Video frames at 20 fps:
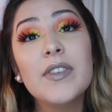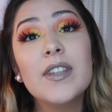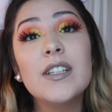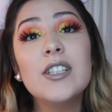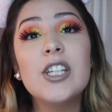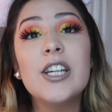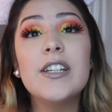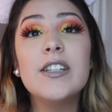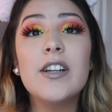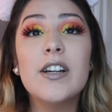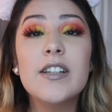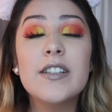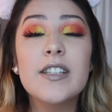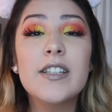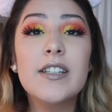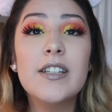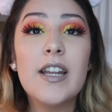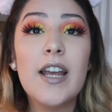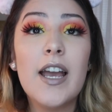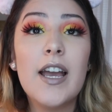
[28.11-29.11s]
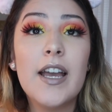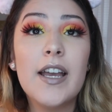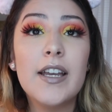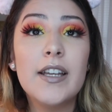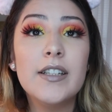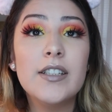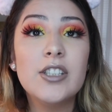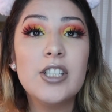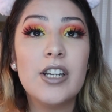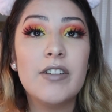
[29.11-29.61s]
Shane Dawson
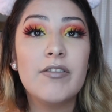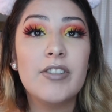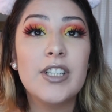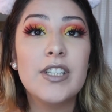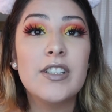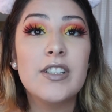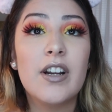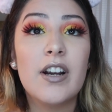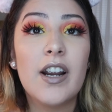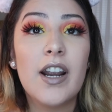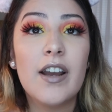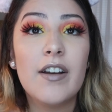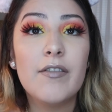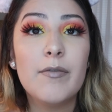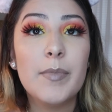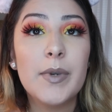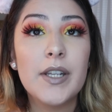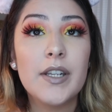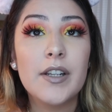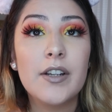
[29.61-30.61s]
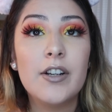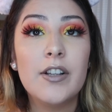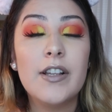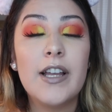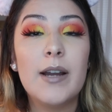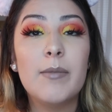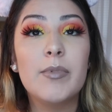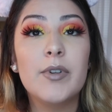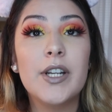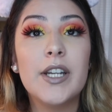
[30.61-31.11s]
and Jeffree Star have been
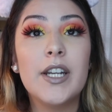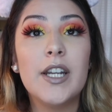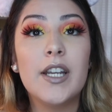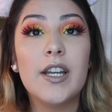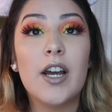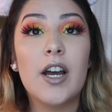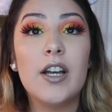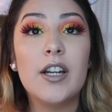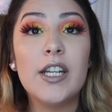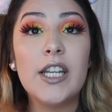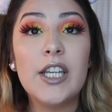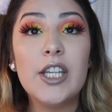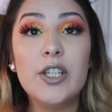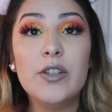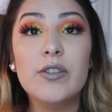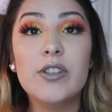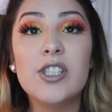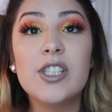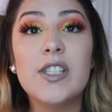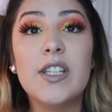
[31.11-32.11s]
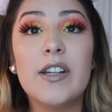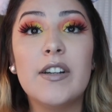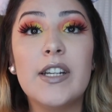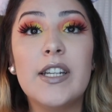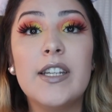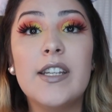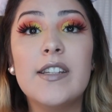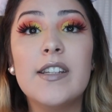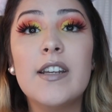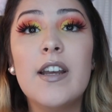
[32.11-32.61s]
collaborating on a huge
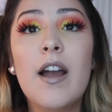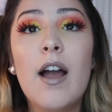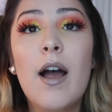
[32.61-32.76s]
series